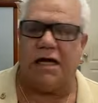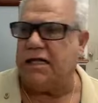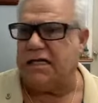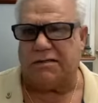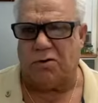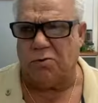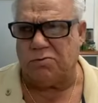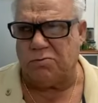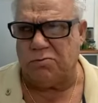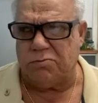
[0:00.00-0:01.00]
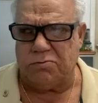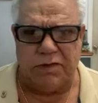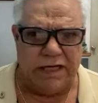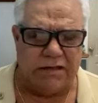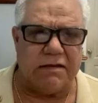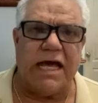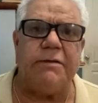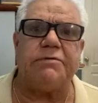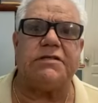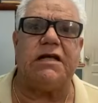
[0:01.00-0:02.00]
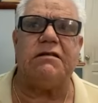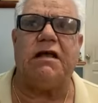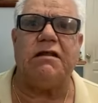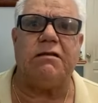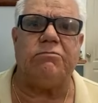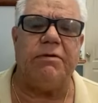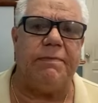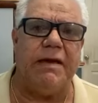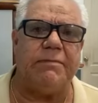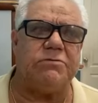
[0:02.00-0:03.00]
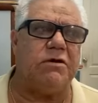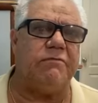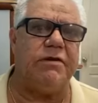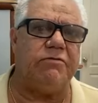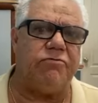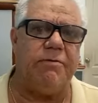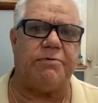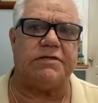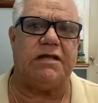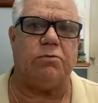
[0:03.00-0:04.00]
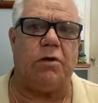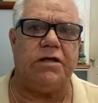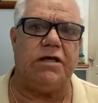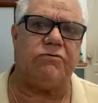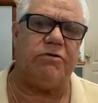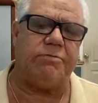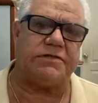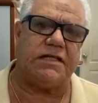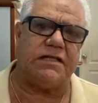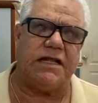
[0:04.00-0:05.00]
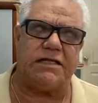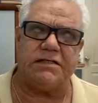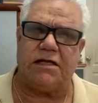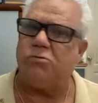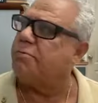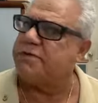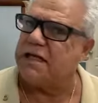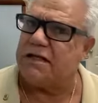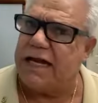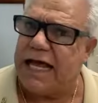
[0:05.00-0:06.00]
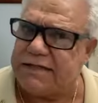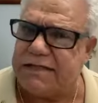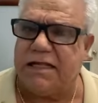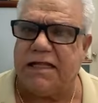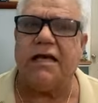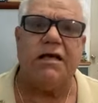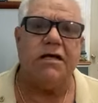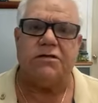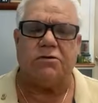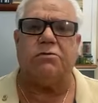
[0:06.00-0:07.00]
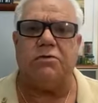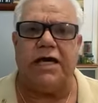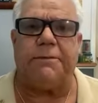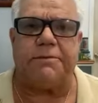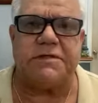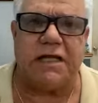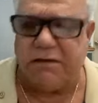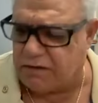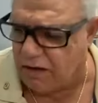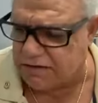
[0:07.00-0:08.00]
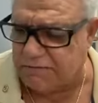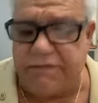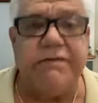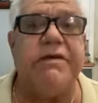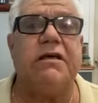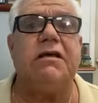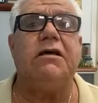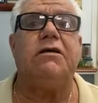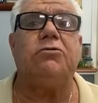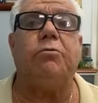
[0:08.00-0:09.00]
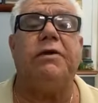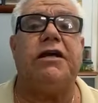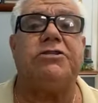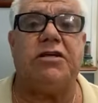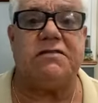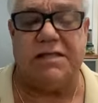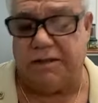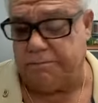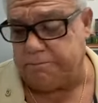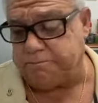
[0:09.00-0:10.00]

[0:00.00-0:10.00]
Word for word: I think it's close to eight or nine percent, and the repayments would have been three percent one year, three percent the next year, two percent the last year, I think. So eight percent cost of living to be adjusted.